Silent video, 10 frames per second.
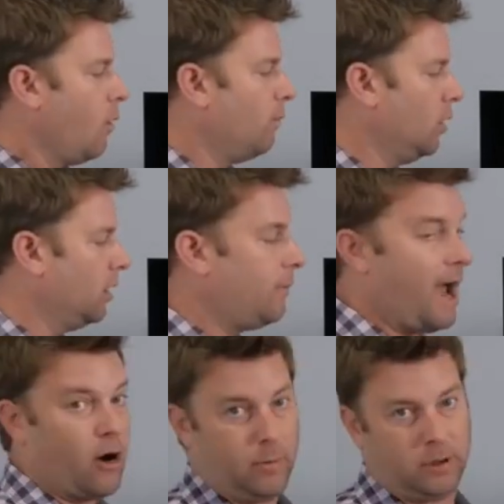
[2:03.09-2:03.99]
pull up
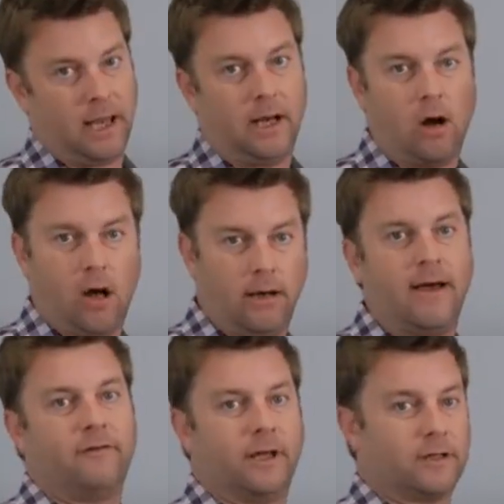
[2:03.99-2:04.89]
Our Planet on
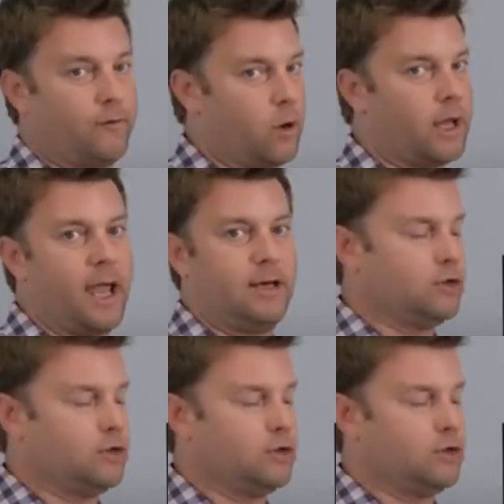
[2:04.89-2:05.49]
Netflix, 4K